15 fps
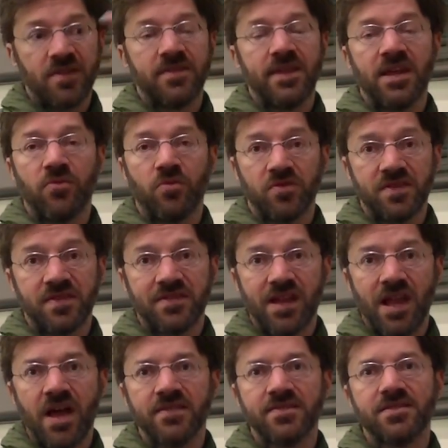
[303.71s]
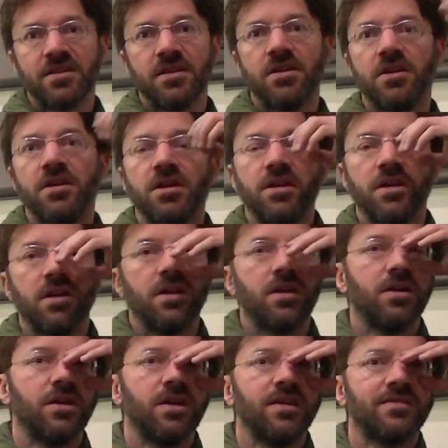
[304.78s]
and that it was his last
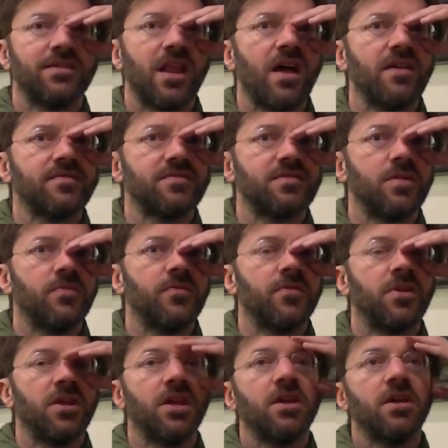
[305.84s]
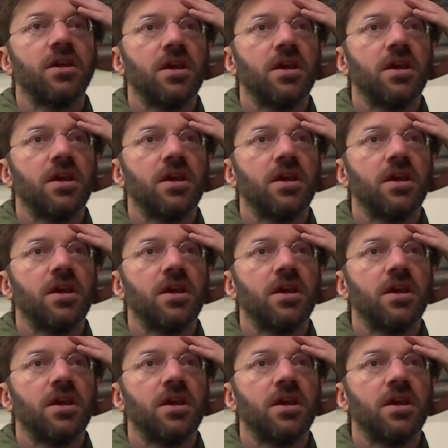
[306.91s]
symphony.